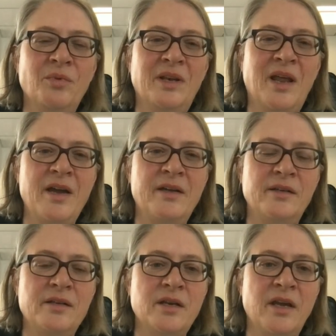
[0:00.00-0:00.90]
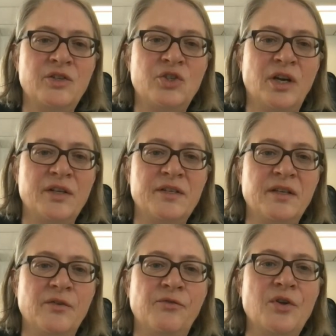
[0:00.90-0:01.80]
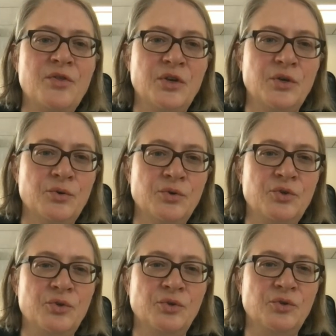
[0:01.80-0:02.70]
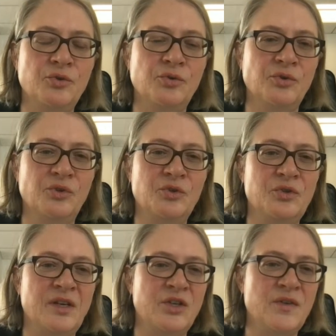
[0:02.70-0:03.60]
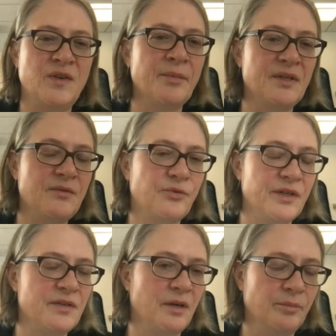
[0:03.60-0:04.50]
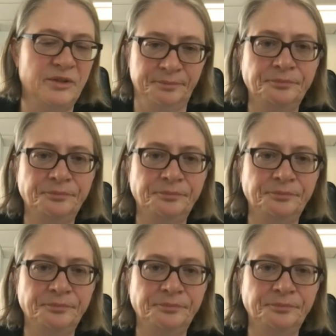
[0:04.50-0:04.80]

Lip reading: likely next chancellor with you to such summits, for example.